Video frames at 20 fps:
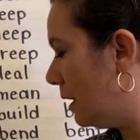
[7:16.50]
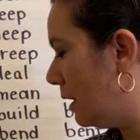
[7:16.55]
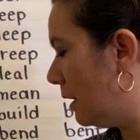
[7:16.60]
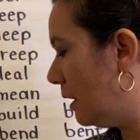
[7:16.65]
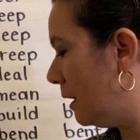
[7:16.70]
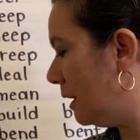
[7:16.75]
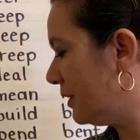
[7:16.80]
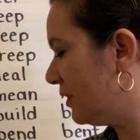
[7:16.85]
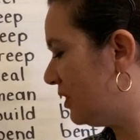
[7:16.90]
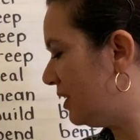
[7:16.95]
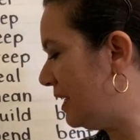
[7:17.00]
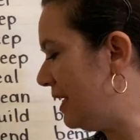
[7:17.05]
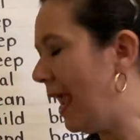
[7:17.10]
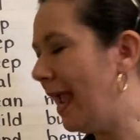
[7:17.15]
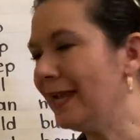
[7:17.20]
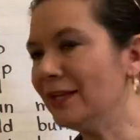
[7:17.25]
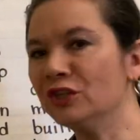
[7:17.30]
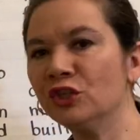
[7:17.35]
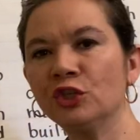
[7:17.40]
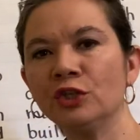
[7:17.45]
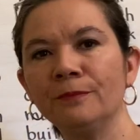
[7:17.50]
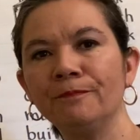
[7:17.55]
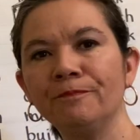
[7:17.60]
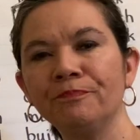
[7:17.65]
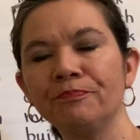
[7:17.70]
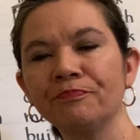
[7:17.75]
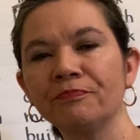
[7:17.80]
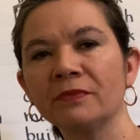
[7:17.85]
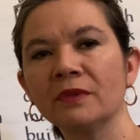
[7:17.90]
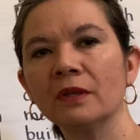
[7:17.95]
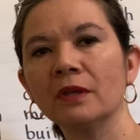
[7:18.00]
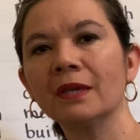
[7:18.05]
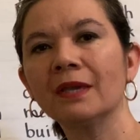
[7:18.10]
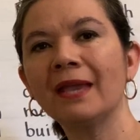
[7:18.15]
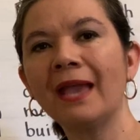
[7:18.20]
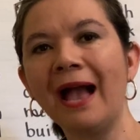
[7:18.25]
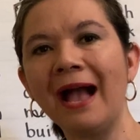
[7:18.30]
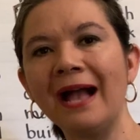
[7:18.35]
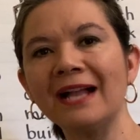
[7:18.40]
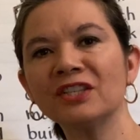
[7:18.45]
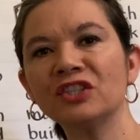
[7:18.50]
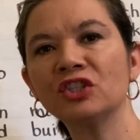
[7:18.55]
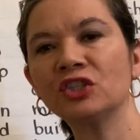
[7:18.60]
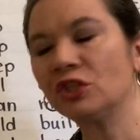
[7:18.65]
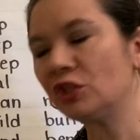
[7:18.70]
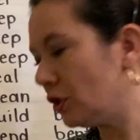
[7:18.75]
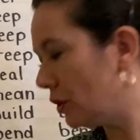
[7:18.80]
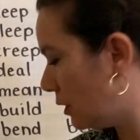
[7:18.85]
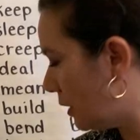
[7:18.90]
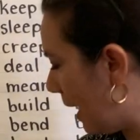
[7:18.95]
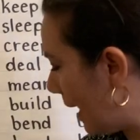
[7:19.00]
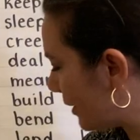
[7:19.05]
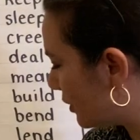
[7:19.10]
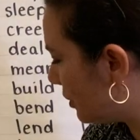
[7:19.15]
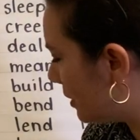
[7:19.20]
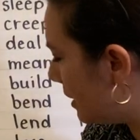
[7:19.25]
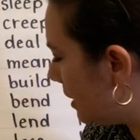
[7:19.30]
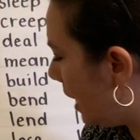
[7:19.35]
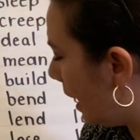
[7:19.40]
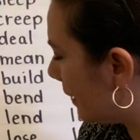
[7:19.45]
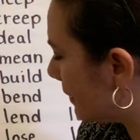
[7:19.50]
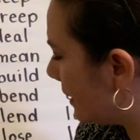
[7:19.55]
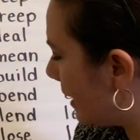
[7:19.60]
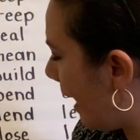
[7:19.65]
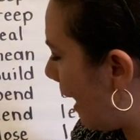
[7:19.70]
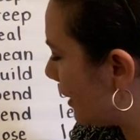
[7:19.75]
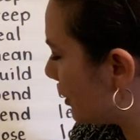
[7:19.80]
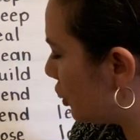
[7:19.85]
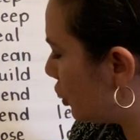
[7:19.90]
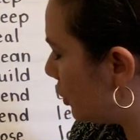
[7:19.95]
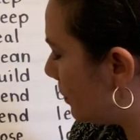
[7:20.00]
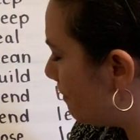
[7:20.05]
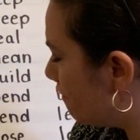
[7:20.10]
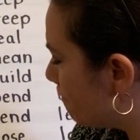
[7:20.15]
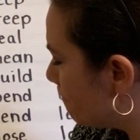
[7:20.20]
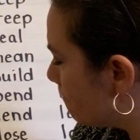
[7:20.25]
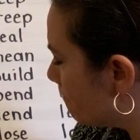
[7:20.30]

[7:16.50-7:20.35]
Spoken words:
CH, catch, actually not catch.